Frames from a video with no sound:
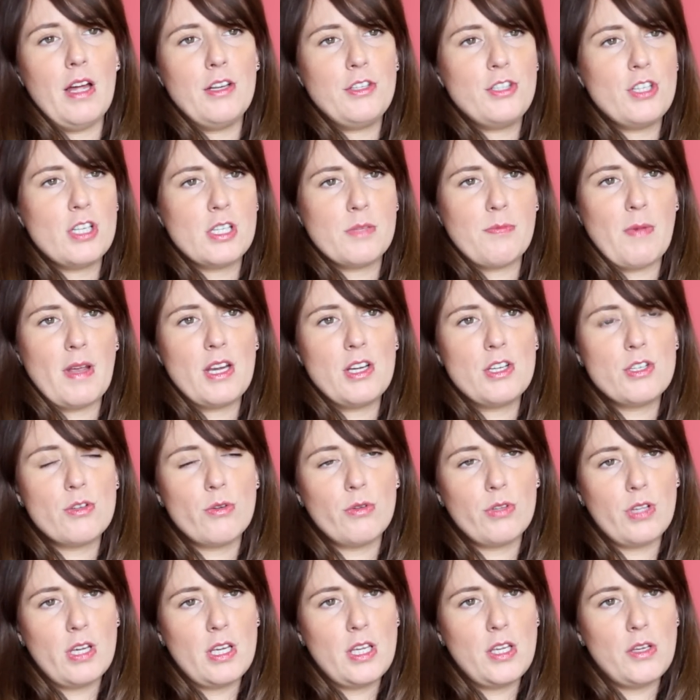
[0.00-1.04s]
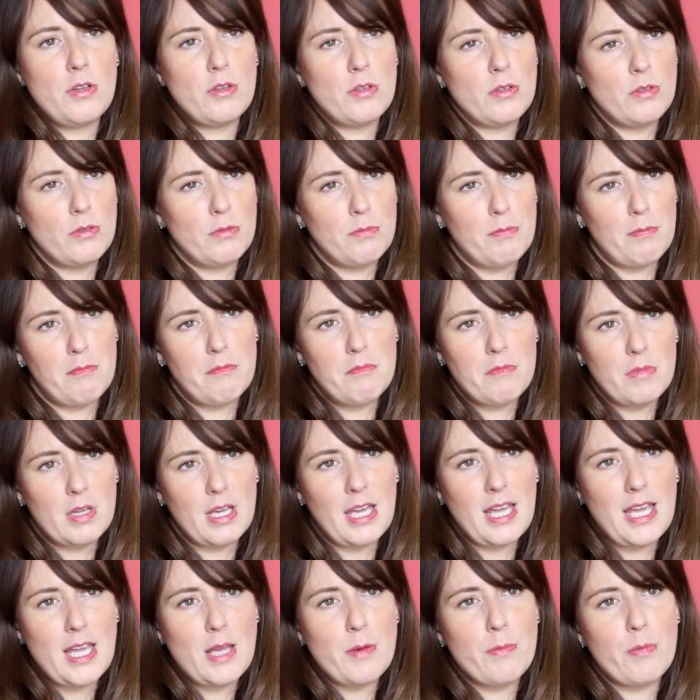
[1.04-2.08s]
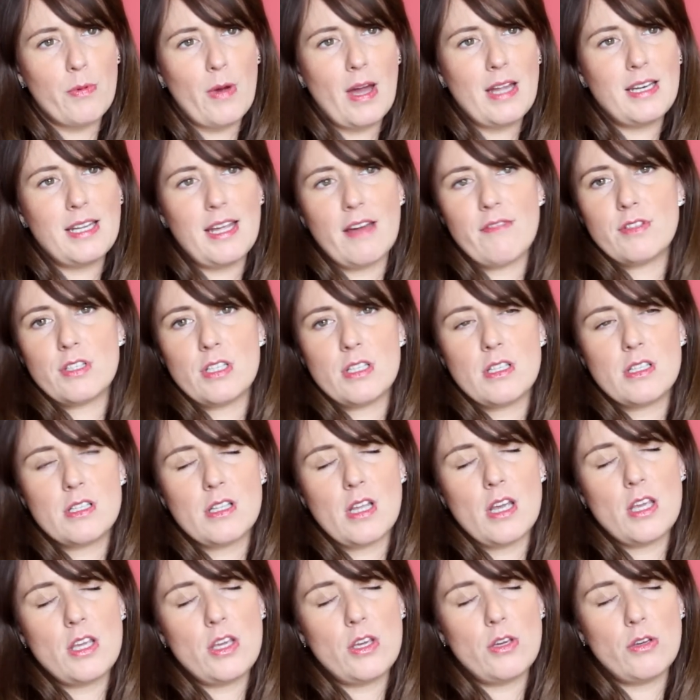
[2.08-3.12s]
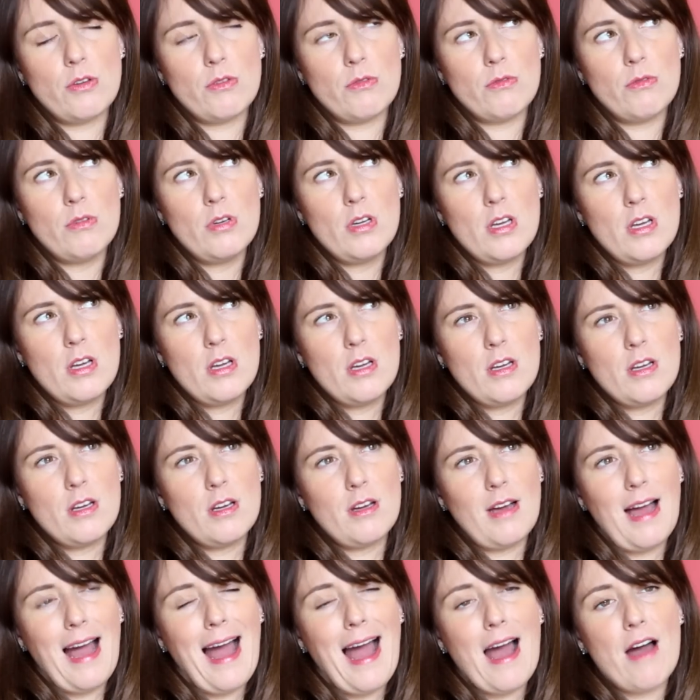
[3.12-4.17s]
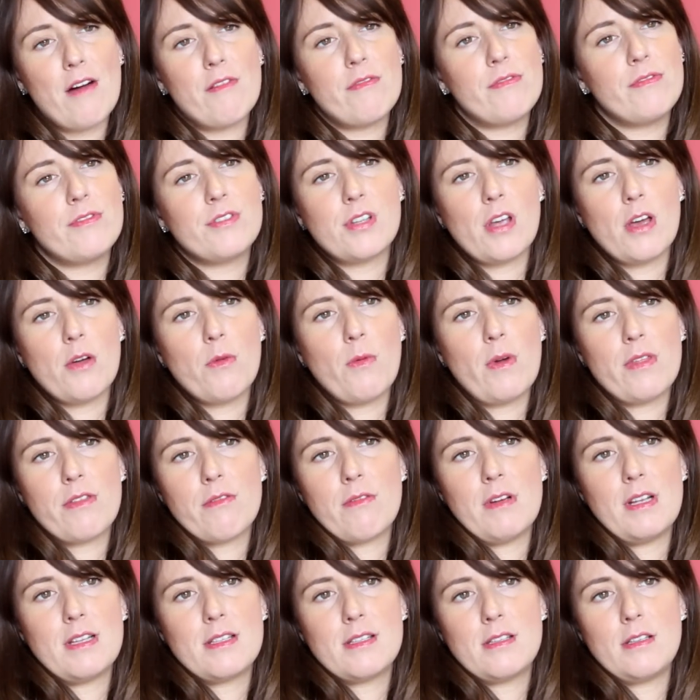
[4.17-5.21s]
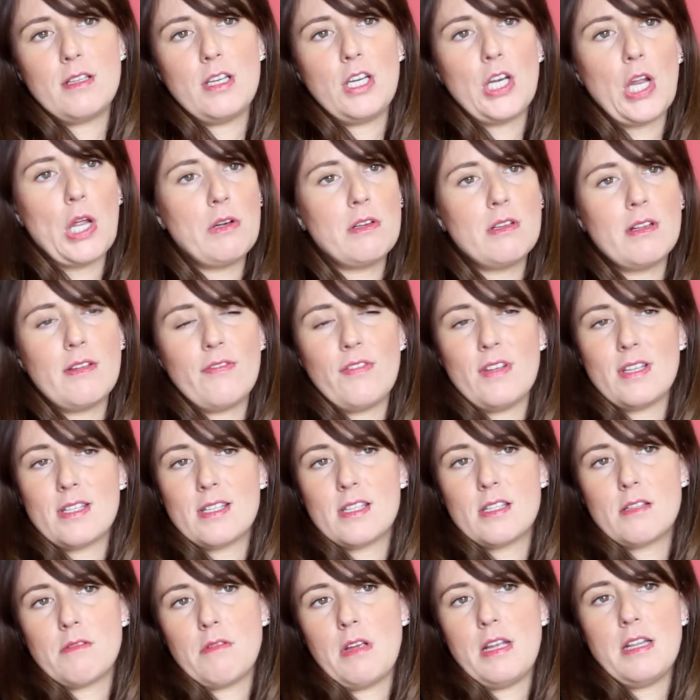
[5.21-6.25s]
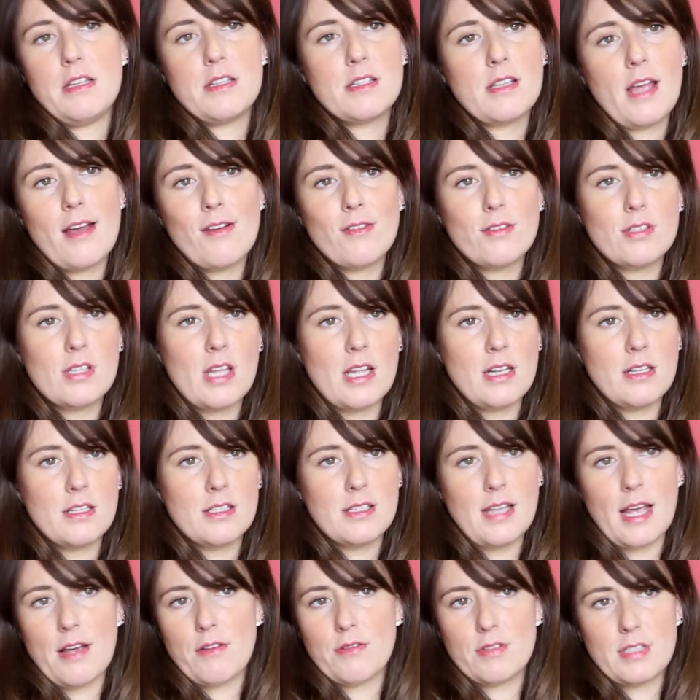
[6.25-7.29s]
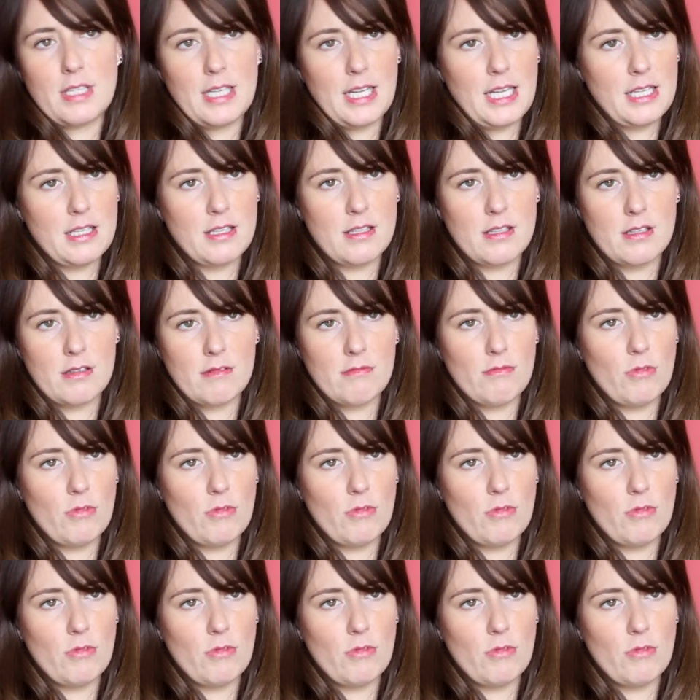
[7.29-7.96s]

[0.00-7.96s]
Just making sure that you keep any evidence that you have. So whether it's, you know, if it's in sales, then sales leads,